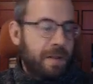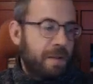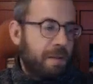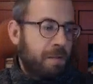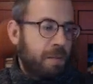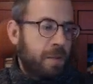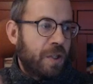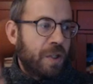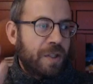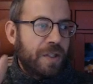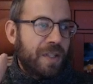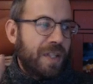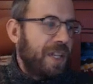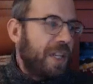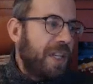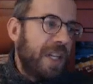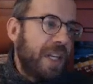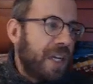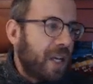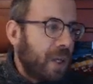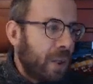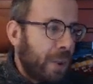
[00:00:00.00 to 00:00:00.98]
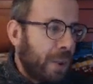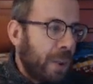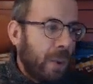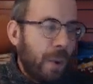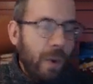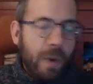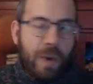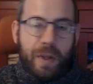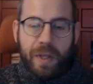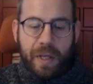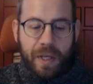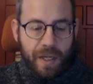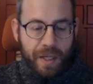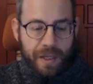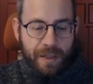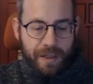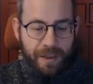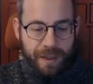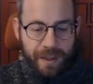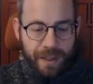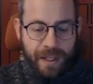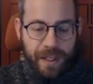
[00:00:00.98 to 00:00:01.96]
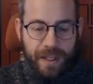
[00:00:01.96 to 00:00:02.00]
succeeding in all the other
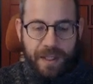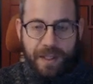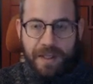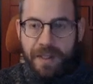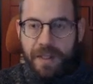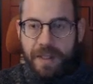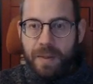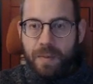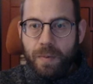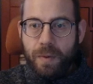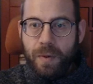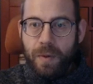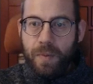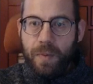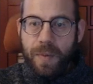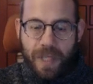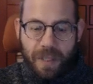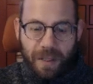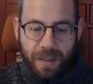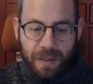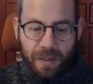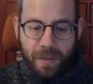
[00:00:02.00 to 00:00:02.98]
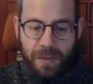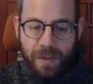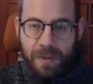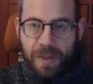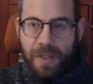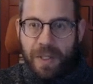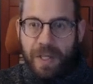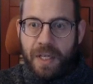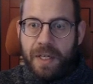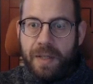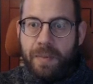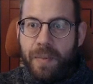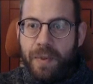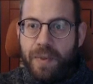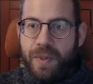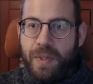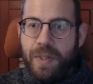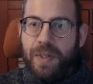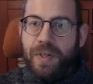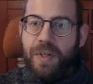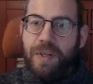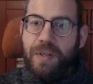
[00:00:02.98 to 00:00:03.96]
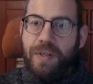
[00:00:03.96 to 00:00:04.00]
cases would be to check
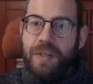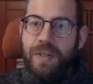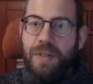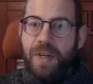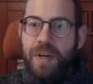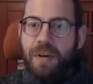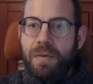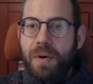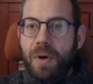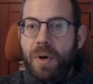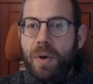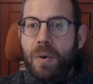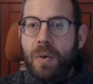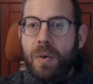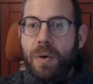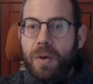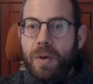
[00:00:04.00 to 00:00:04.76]
position 0.